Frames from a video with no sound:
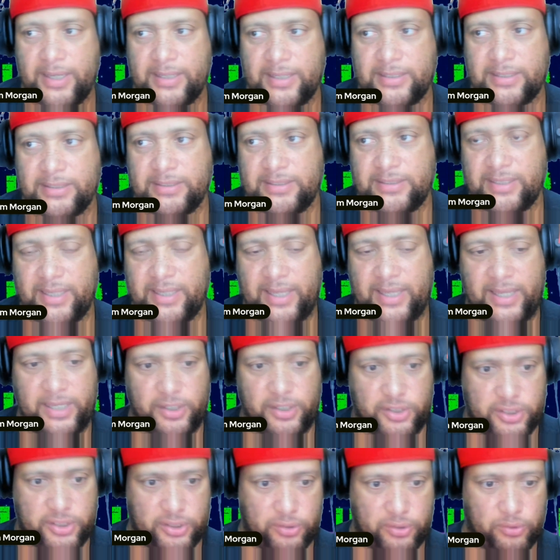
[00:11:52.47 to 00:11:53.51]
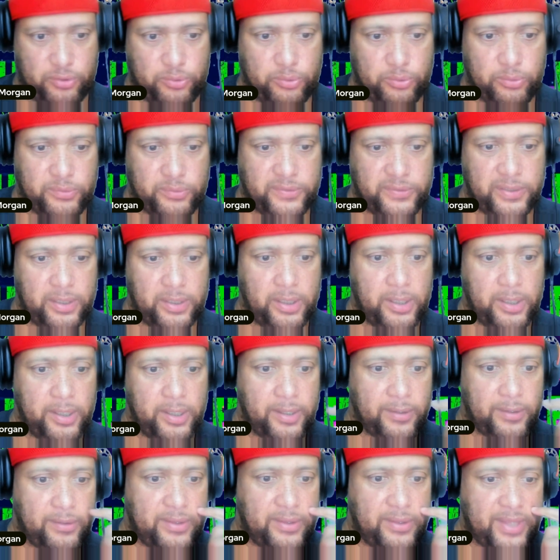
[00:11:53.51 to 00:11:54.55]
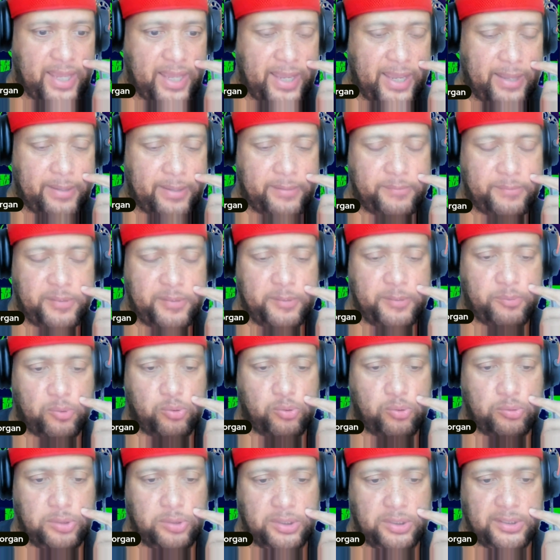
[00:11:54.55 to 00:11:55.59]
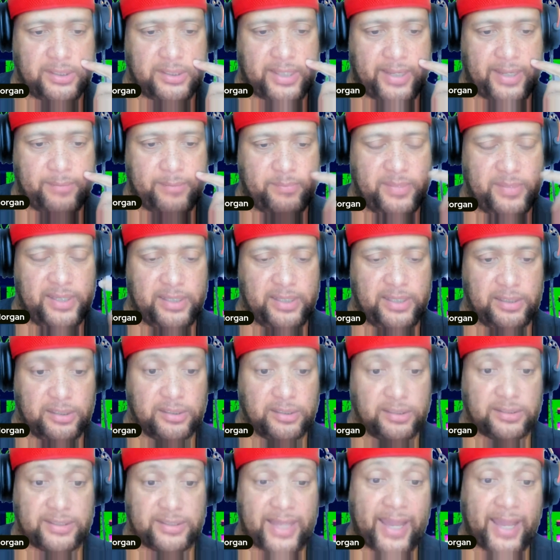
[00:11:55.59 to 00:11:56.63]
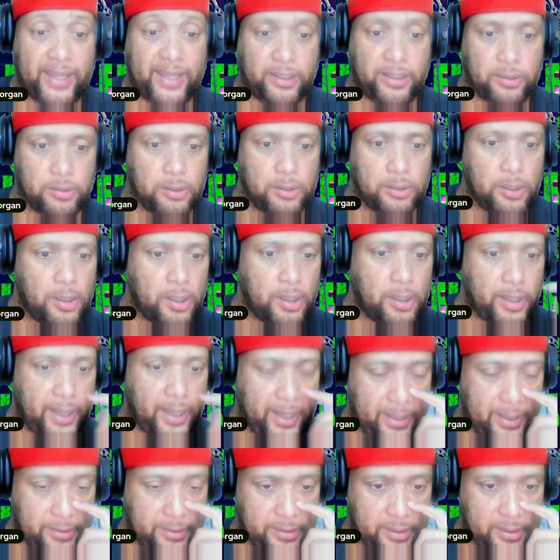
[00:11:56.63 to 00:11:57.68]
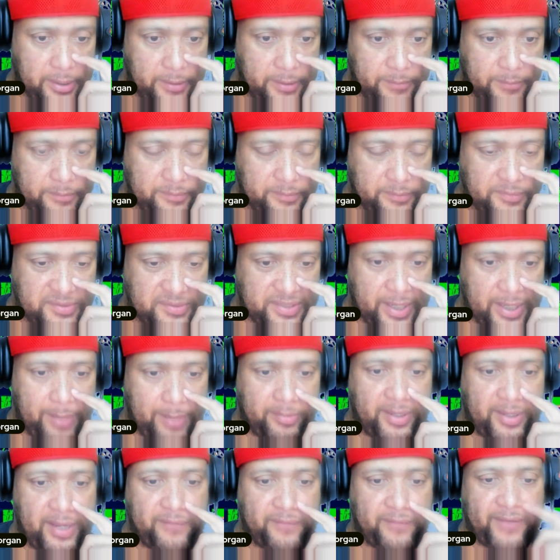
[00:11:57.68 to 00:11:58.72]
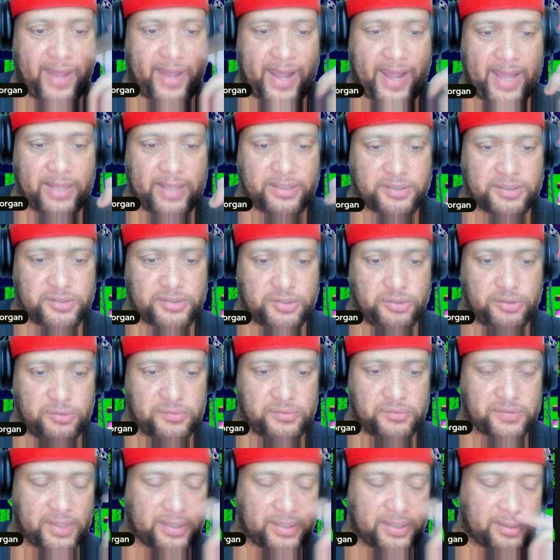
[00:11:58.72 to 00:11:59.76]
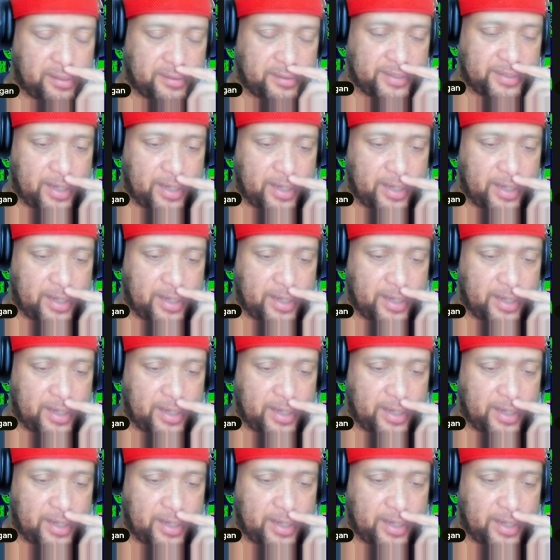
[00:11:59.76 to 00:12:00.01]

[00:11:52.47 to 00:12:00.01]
the issues that people who look like me look like and um, same thing for Alex too. So I thought